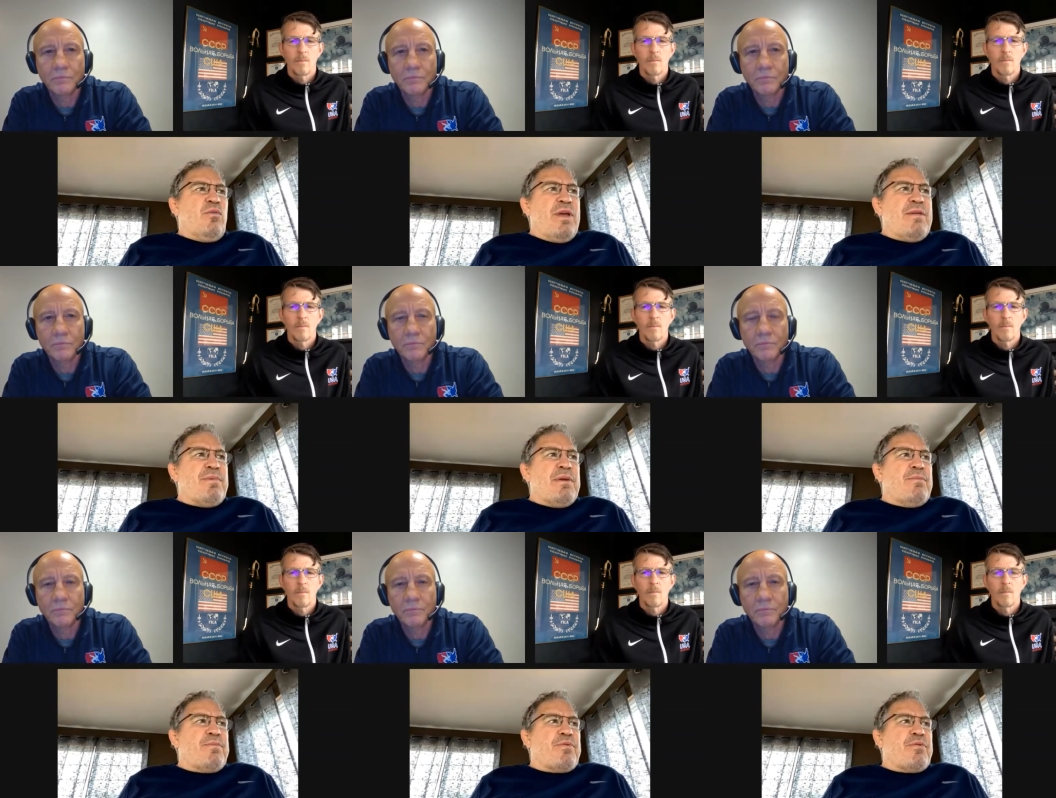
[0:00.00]
Speaker 1: we've
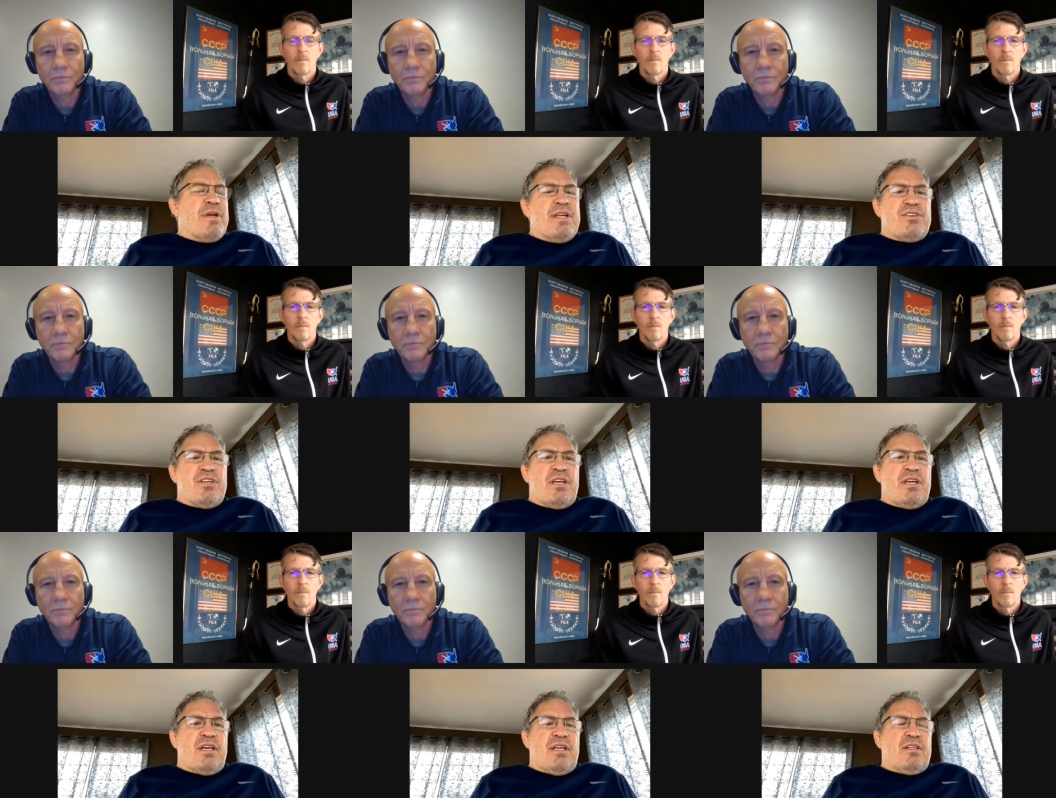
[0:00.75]
been
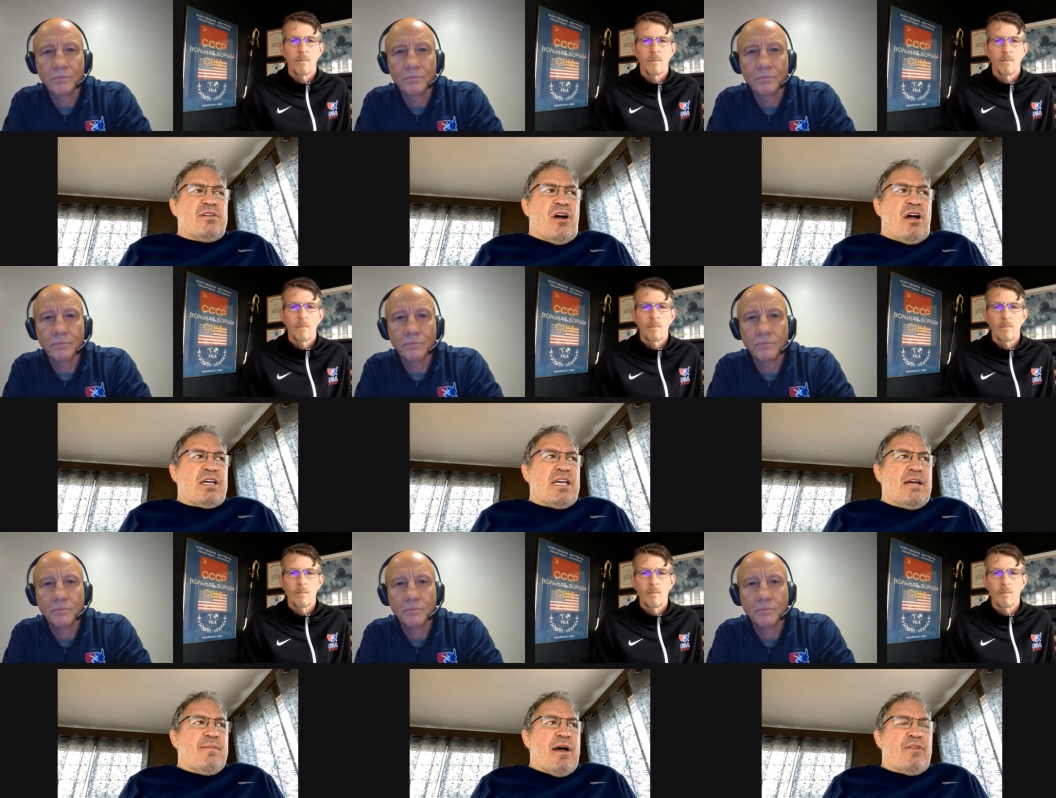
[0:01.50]
preaching and
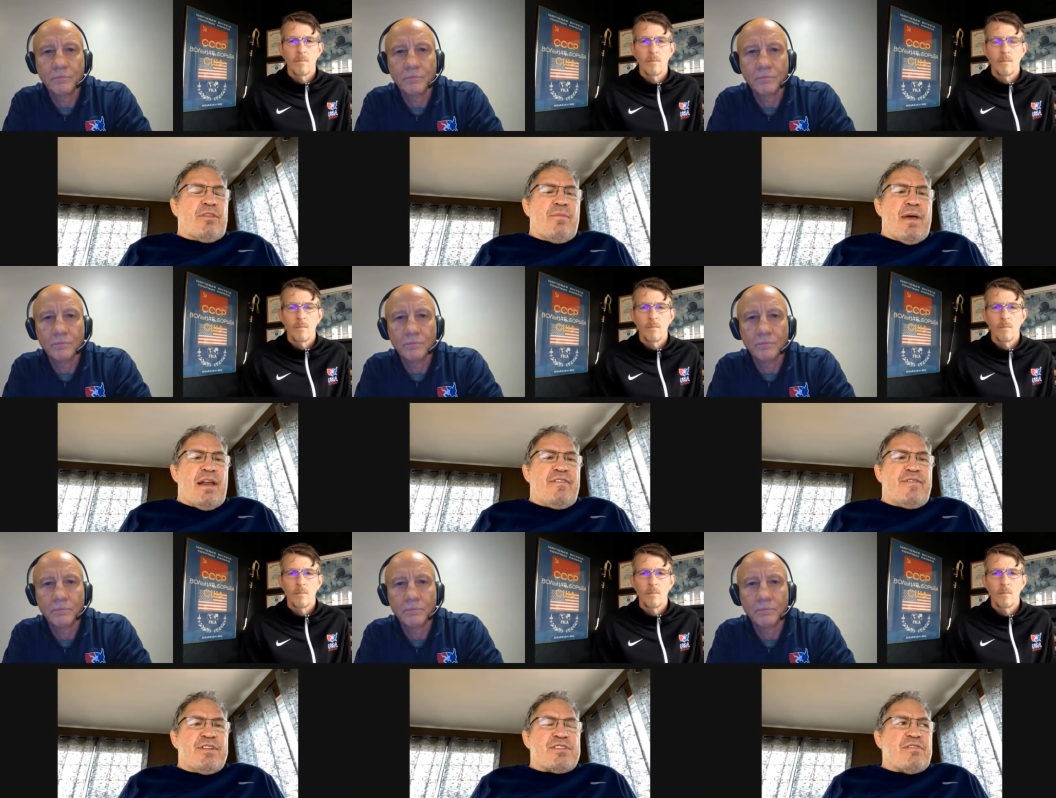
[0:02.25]
talking about the
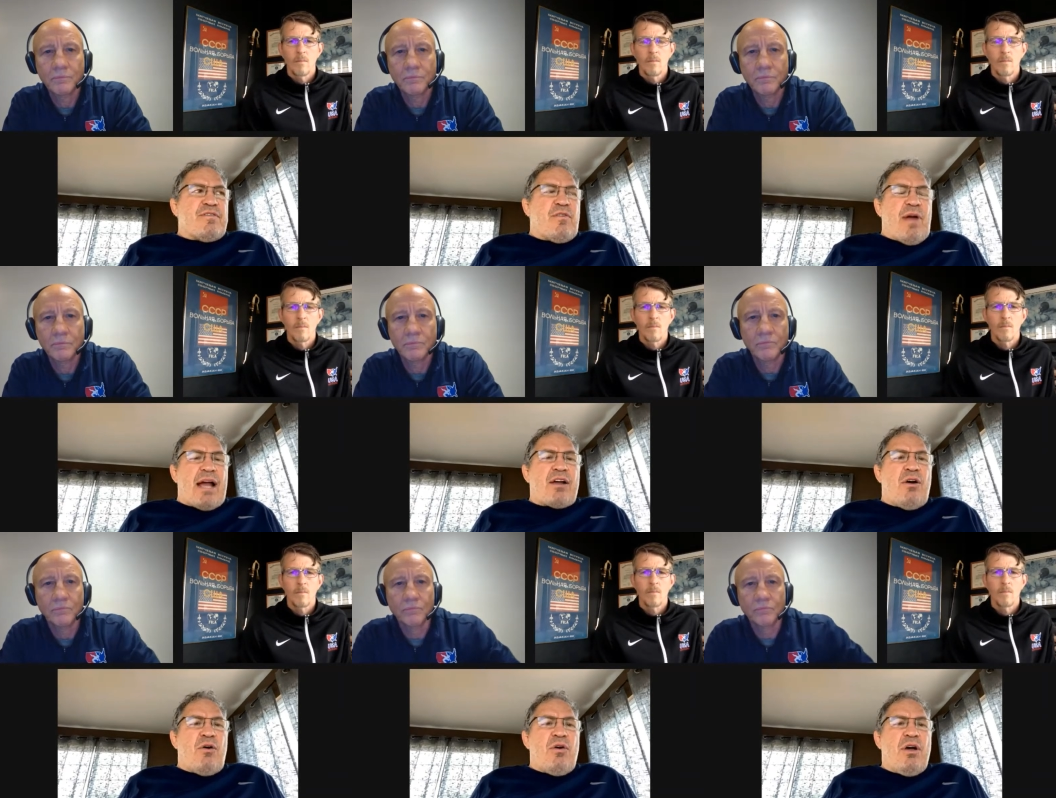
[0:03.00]
benefits of
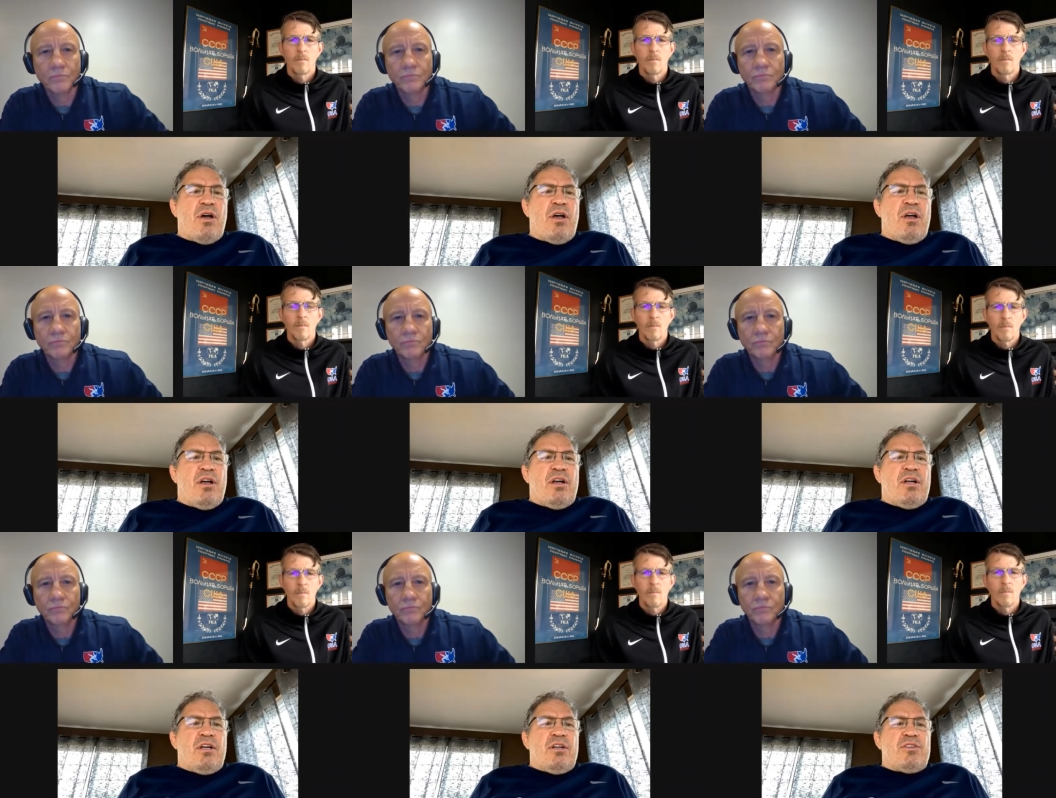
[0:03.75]
Greco
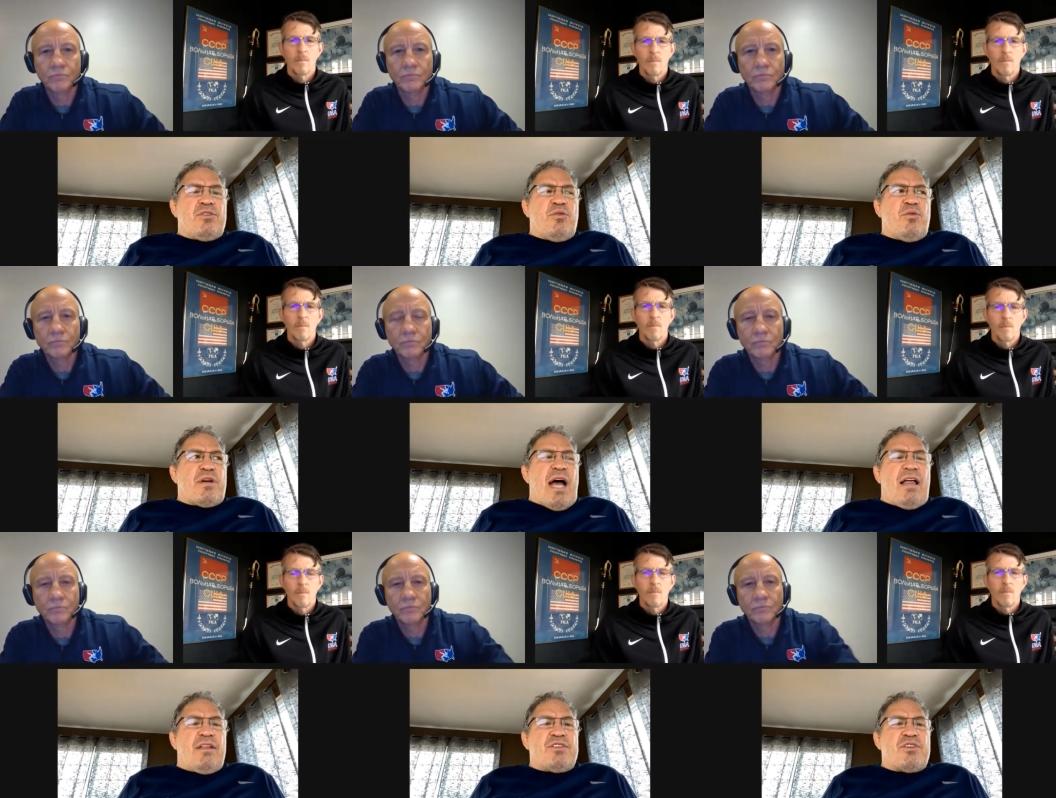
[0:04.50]
to
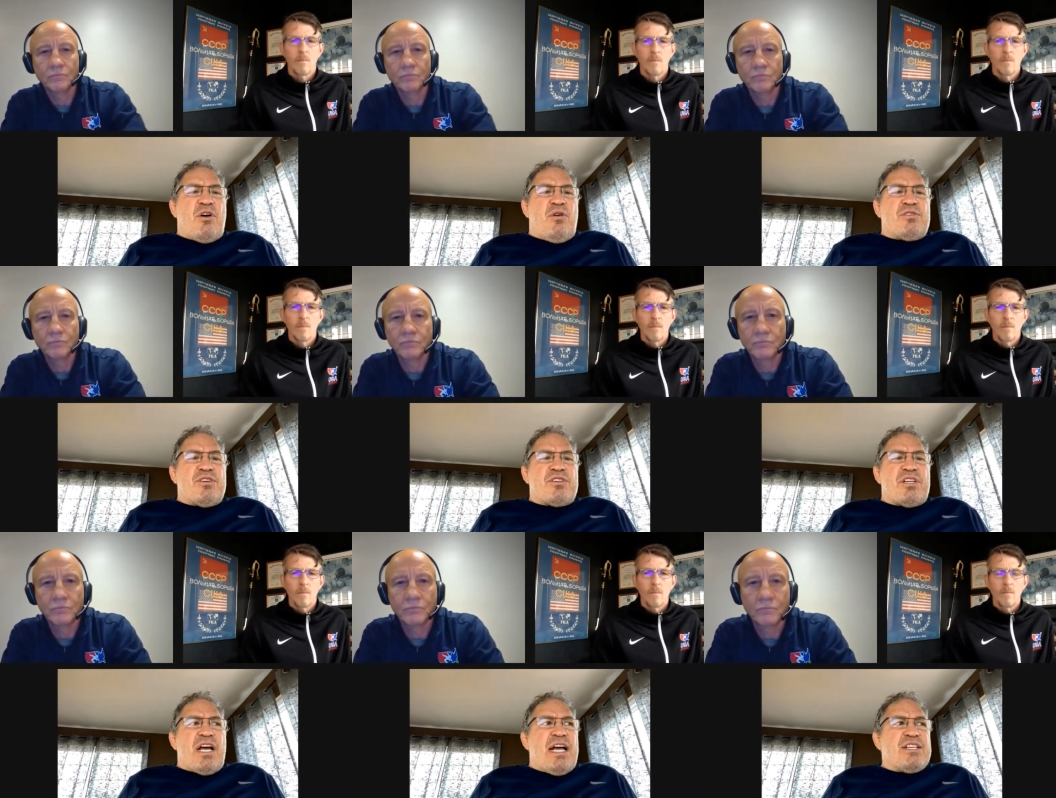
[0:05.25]
college
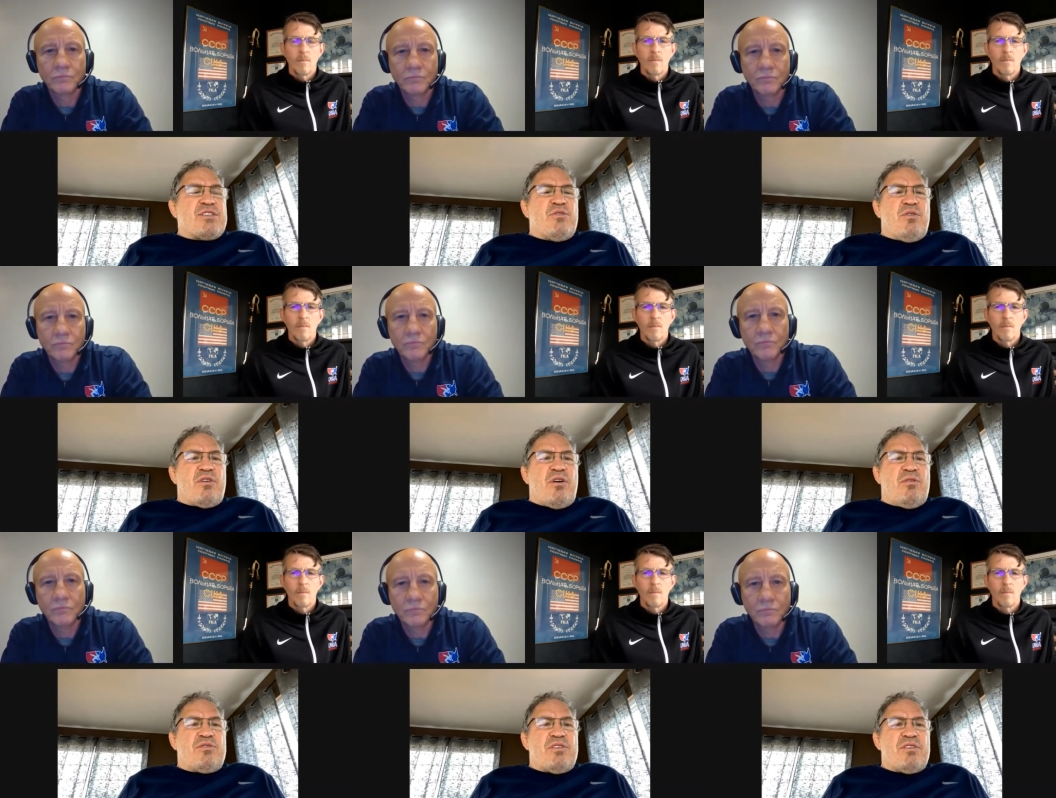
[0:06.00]
coaches and high school
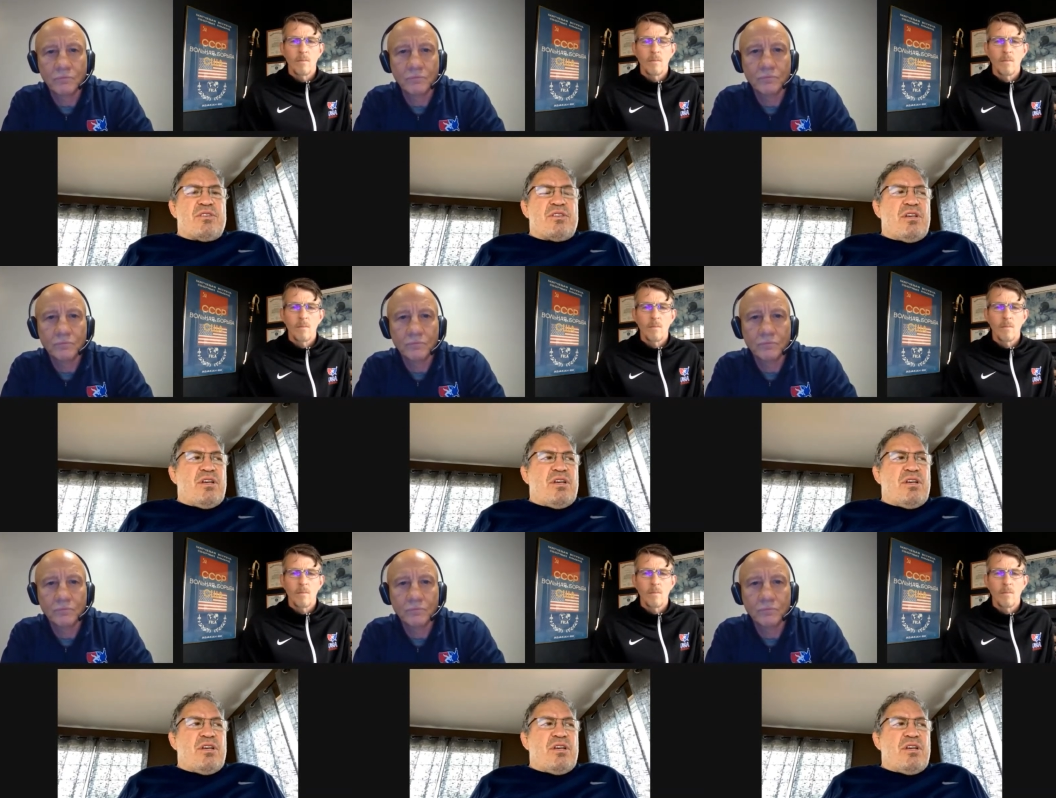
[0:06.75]
coaches